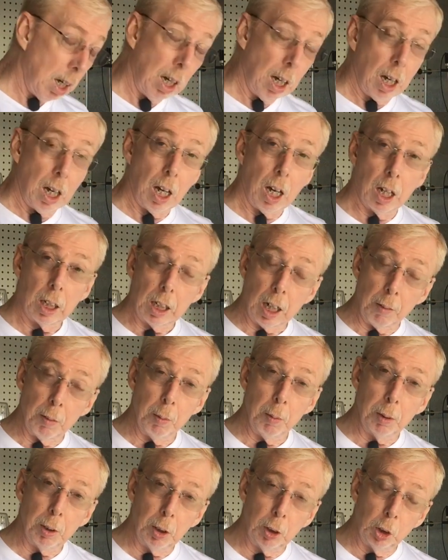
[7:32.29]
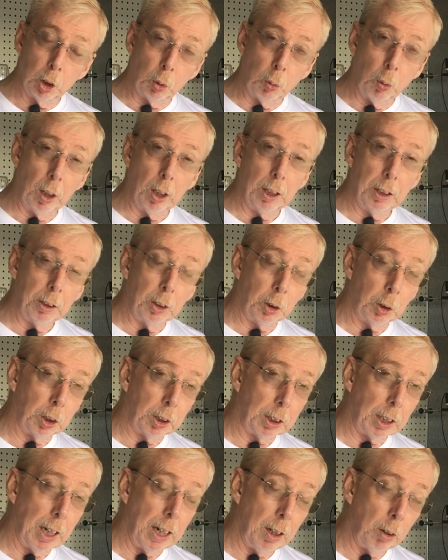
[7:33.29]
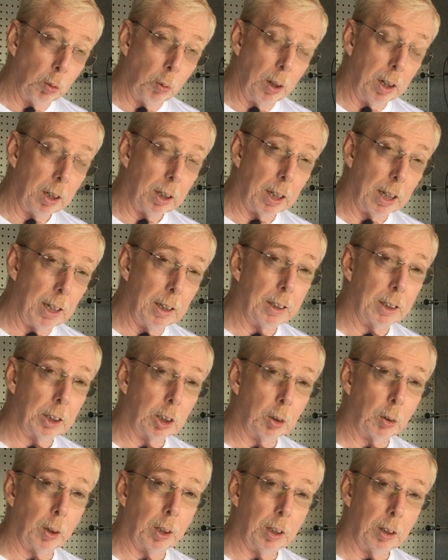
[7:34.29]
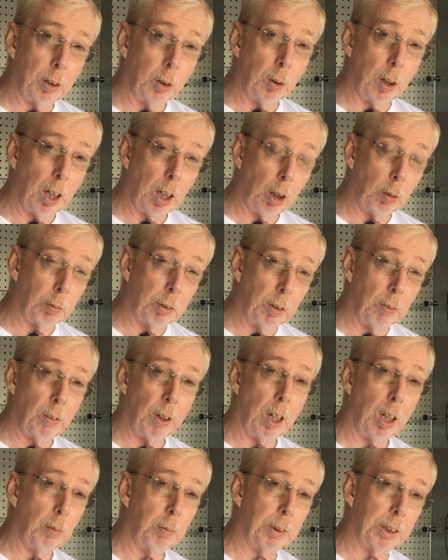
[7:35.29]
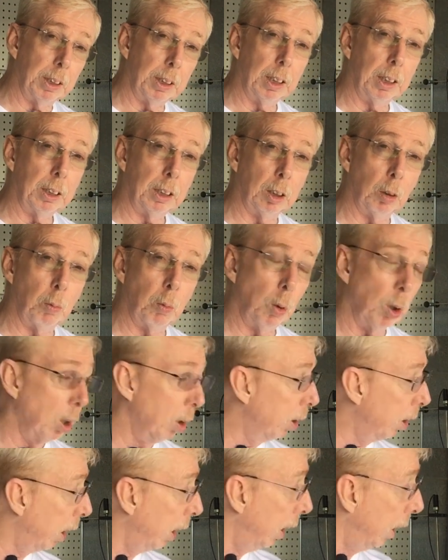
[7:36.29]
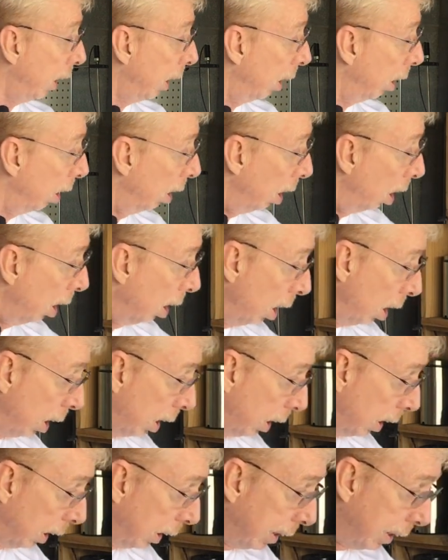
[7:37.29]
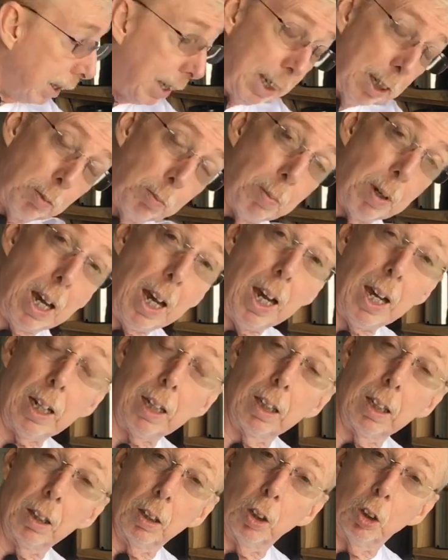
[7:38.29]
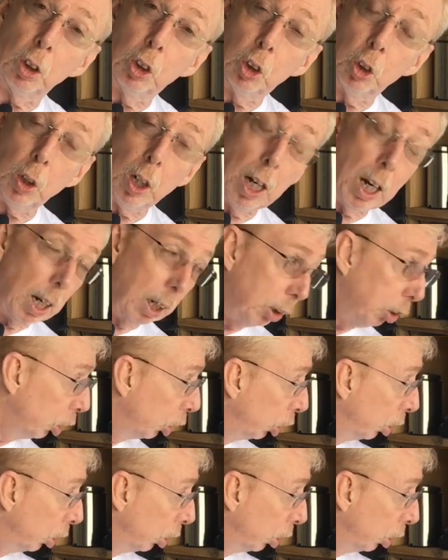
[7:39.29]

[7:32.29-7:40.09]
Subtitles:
a government who's willing to stand with industry to help develop a system where they can take back their trash